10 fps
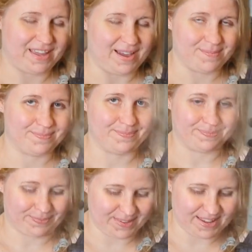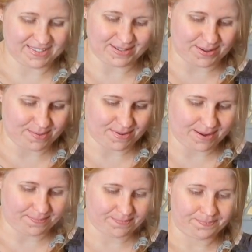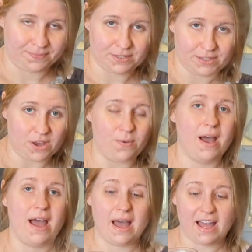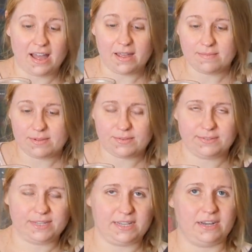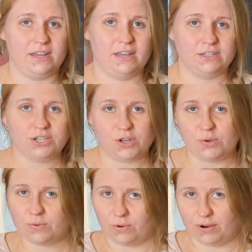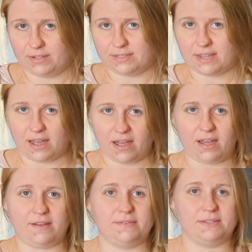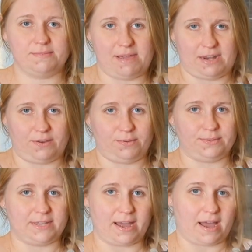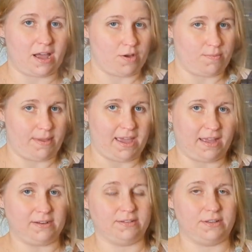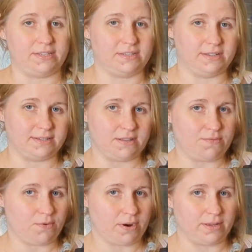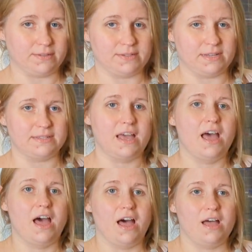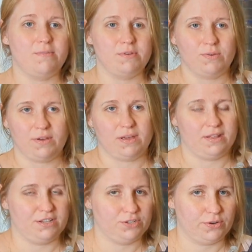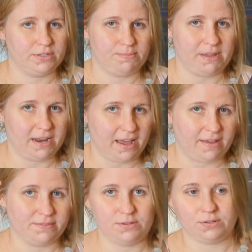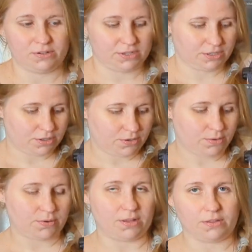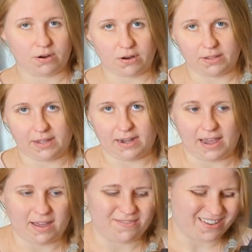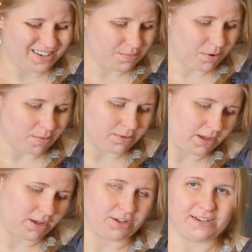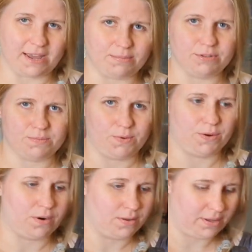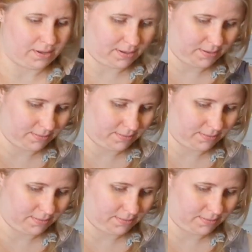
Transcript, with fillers: yeah, it's not coming out. So I'm using two quarts of tomatoes that I home can. So that's 64 ounces. Um, you can cut this recipe in half to 32, cut the garlic in half. Did probably a good tablespoon of garlic.